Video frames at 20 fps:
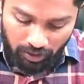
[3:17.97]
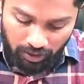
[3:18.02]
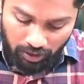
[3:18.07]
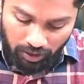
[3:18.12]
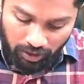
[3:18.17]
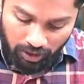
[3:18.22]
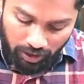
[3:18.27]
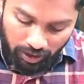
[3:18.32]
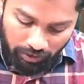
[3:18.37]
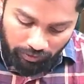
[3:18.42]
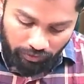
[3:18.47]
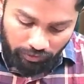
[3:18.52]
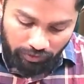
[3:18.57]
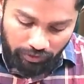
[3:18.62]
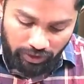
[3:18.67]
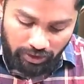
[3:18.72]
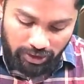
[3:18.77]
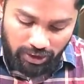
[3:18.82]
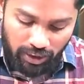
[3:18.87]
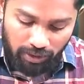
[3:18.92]

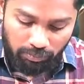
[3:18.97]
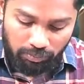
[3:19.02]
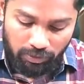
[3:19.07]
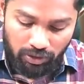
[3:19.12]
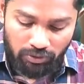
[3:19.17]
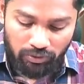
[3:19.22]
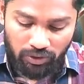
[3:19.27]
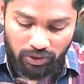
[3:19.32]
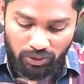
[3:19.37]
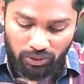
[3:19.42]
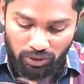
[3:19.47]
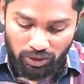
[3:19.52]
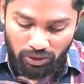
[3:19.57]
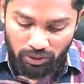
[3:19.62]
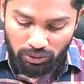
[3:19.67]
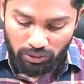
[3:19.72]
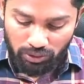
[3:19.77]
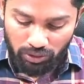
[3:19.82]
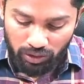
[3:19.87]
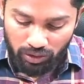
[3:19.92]
we're going to
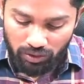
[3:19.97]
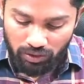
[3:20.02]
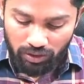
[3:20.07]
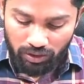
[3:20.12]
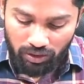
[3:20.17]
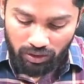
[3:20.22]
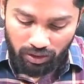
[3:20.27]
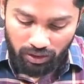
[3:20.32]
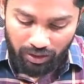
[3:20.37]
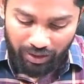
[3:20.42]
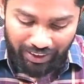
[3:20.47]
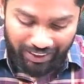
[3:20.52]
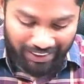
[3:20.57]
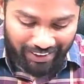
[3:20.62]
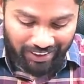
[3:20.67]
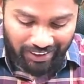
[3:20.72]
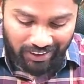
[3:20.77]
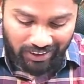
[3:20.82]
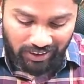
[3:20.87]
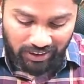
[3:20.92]
solve the
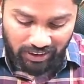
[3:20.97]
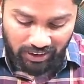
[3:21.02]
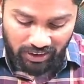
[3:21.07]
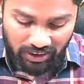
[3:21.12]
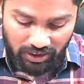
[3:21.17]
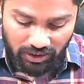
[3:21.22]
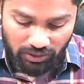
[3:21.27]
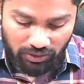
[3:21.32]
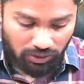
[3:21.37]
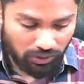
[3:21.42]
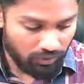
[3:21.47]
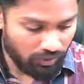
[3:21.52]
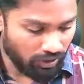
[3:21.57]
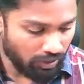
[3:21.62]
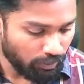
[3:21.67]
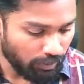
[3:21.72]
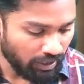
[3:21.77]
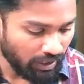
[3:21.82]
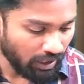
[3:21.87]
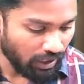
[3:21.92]
illustration. So we'll
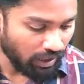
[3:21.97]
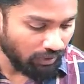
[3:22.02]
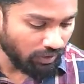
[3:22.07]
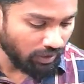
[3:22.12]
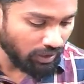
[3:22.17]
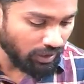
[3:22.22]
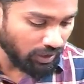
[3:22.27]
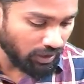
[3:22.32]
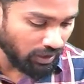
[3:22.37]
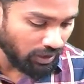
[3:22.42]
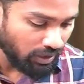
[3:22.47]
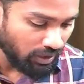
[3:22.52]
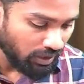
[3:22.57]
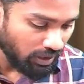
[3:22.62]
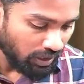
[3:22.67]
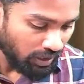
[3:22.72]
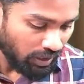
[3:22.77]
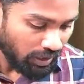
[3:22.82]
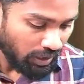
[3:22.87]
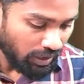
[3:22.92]
be having here
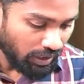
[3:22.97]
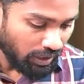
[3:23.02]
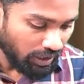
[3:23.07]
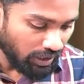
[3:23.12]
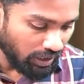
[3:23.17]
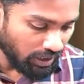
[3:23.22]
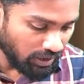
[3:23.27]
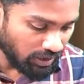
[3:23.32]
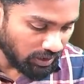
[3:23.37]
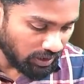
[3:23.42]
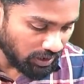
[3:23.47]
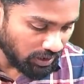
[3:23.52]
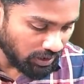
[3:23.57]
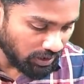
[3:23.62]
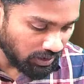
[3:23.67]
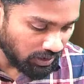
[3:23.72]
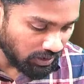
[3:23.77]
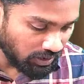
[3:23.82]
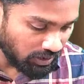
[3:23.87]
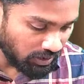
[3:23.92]

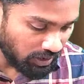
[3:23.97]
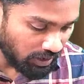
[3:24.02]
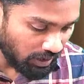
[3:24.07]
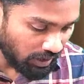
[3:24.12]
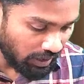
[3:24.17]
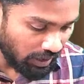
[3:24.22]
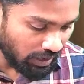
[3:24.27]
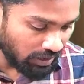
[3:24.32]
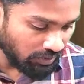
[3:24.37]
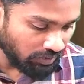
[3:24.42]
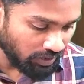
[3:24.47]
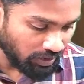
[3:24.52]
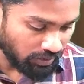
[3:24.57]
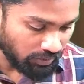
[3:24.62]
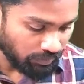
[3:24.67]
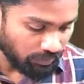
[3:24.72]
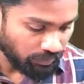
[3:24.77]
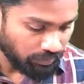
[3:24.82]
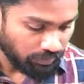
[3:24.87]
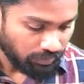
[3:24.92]
illustrations as well.
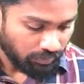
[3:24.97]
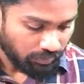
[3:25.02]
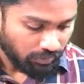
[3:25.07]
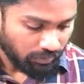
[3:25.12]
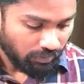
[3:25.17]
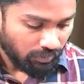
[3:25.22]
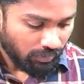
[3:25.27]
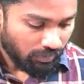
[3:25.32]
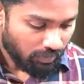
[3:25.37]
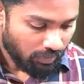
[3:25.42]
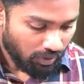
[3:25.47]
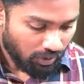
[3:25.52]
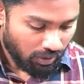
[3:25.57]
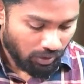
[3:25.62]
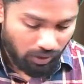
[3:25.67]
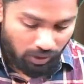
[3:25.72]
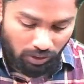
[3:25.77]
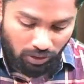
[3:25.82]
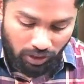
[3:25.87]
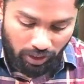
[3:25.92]

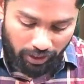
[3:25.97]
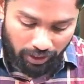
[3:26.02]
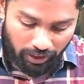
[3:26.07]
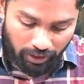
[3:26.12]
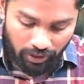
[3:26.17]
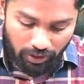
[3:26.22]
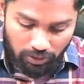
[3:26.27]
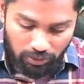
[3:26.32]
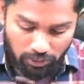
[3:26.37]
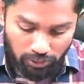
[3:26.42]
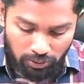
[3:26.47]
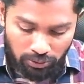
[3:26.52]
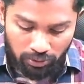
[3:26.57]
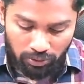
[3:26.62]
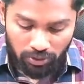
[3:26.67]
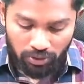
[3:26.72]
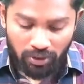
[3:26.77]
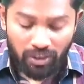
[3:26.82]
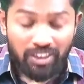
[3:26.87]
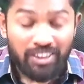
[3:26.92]
Okay,
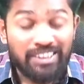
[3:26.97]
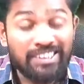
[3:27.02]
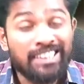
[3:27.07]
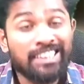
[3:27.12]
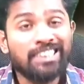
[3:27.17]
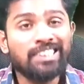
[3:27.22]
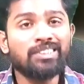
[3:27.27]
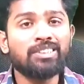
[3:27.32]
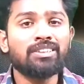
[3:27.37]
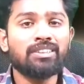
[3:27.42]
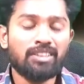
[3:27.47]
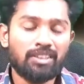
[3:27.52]
so this